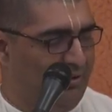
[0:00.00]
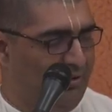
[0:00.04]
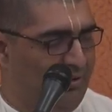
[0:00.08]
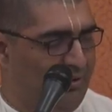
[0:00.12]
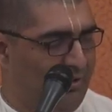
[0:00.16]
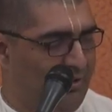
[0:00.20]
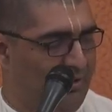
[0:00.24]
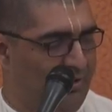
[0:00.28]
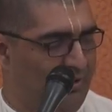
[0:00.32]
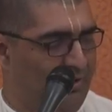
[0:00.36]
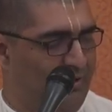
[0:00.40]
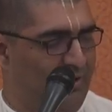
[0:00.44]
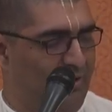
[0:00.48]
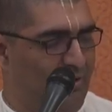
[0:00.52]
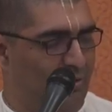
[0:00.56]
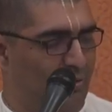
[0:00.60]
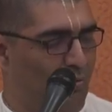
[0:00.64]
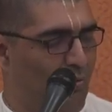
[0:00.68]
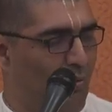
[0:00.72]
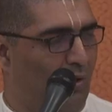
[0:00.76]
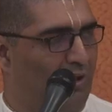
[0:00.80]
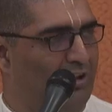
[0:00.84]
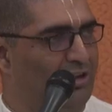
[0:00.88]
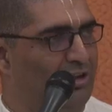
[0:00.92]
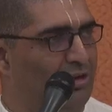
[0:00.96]
Third,
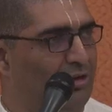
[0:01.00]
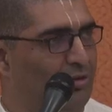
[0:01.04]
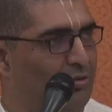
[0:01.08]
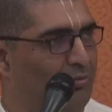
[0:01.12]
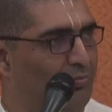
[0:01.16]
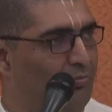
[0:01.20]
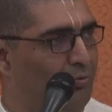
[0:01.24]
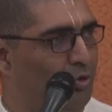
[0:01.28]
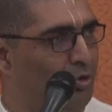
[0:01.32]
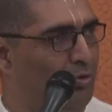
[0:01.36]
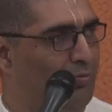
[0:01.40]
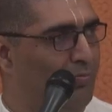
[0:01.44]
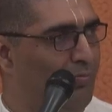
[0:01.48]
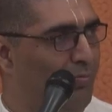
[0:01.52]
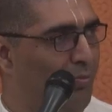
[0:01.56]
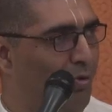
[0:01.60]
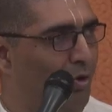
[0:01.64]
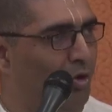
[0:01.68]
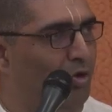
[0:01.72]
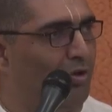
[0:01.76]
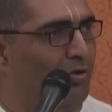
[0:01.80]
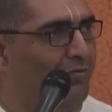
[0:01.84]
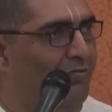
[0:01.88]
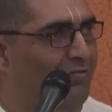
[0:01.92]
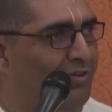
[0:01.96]
once you do
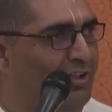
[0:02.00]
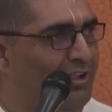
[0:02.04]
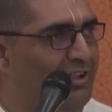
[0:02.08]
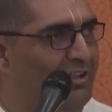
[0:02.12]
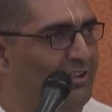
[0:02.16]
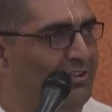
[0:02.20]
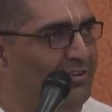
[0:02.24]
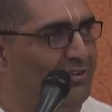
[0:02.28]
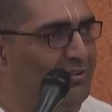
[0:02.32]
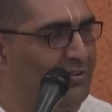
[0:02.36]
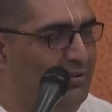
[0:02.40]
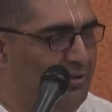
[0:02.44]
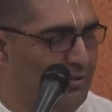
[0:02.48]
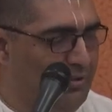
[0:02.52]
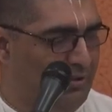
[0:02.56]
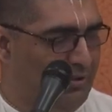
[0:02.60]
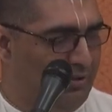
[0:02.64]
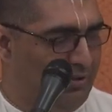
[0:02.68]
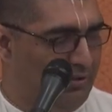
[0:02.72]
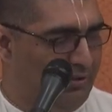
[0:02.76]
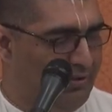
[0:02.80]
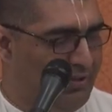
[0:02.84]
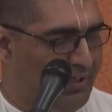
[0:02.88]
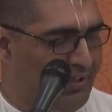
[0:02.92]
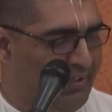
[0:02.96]
both of these,
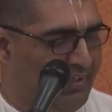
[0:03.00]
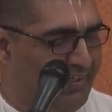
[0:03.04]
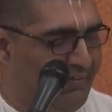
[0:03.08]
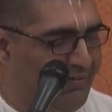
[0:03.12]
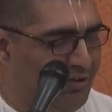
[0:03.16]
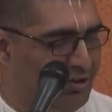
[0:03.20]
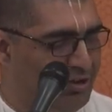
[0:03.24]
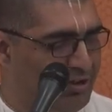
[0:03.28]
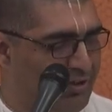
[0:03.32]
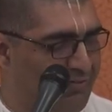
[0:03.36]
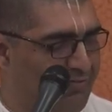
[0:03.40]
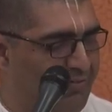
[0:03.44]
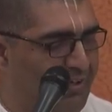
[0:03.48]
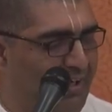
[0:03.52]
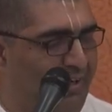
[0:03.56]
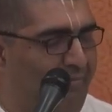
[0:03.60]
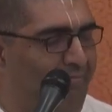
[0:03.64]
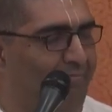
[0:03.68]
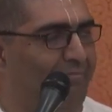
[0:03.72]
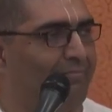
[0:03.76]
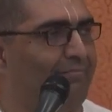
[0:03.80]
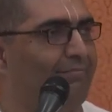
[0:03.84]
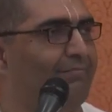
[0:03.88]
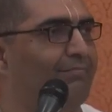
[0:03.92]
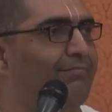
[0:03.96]
then give yourself
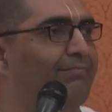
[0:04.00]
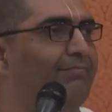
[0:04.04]
time.